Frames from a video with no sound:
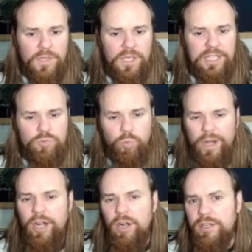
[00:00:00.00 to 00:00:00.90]
It's
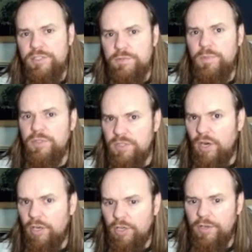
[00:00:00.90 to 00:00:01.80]
rare. It's
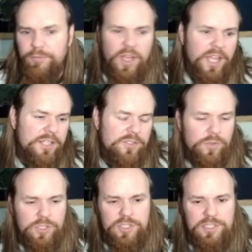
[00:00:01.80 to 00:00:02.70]
harder to find. So
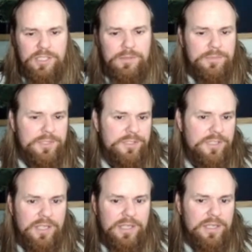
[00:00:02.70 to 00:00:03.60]
it just seems...
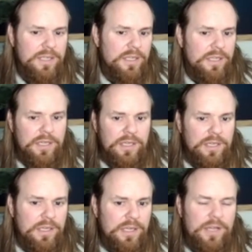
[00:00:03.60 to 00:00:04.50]

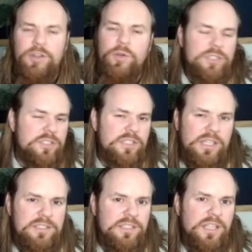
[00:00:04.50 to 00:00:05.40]
I don't know.
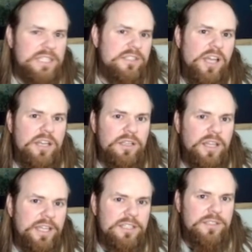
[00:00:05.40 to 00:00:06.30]
It's not
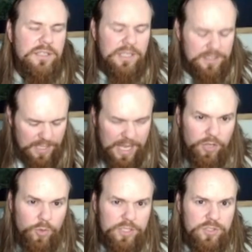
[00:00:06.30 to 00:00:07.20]
like as an
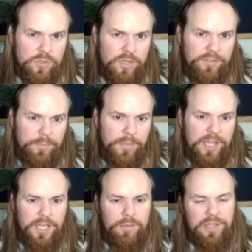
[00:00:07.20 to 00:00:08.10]
alloy of
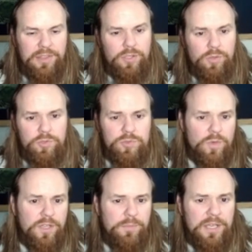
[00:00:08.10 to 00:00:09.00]
combining them. I think you lose
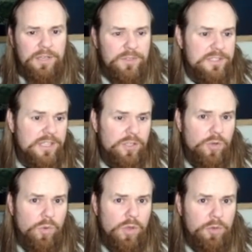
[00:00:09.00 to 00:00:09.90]
one of the benefits that No
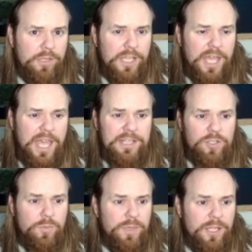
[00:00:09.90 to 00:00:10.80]
Qual really had, and
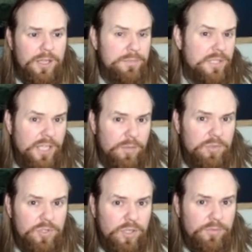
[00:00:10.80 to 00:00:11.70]
you pick up being able
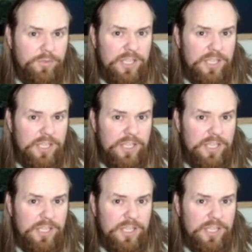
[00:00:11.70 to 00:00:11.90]
to hurt Fae